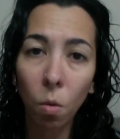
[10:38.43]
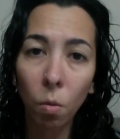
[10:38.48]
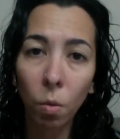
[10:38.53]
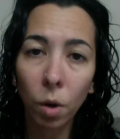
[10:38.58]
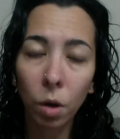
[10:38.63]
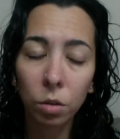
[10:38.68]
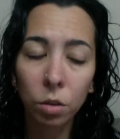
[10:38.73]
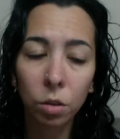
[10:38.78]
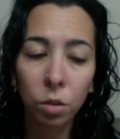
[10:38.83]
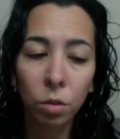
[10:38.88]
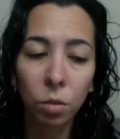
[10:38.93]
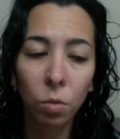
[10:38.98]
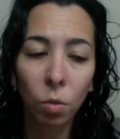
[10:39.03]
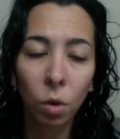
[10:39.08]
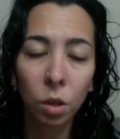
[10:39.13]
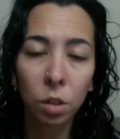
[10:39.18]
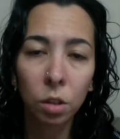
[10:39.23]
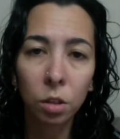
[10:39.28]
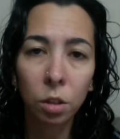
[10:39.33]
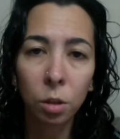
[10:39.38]
around
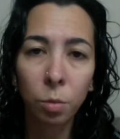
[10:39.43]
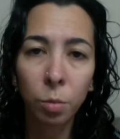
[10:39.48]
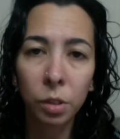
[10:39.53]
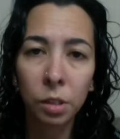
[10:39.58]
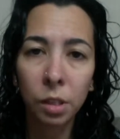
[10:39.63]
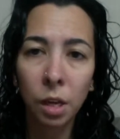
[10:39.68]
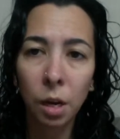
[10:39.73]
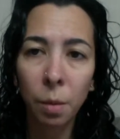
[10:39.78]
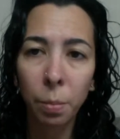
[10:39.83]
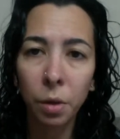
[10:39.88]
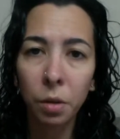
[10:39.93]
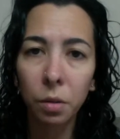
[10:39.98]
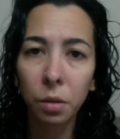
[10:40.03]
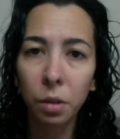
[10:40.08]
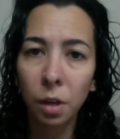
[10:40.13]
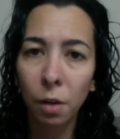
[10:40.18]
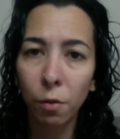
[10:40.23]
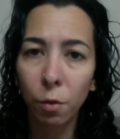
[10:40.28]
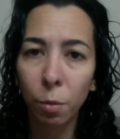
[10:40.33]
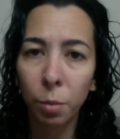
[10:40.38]
1 to 2%, but you
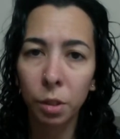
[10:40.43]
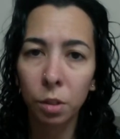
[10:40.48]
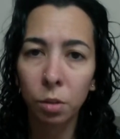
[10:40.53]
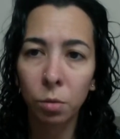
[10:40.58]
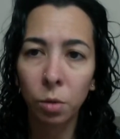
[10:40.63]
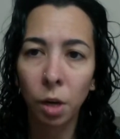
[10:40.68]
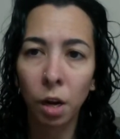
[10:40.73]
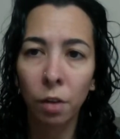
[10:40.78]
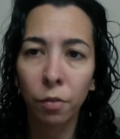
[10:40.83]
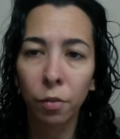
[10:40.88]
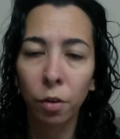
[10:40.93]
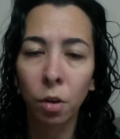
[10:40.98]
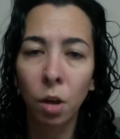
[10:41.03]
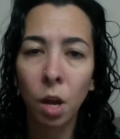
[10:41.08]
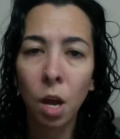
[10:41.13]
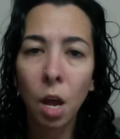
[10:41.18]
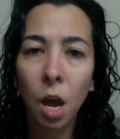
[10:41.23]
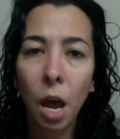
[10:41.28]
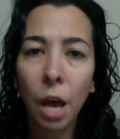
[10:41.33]
can never be too careful.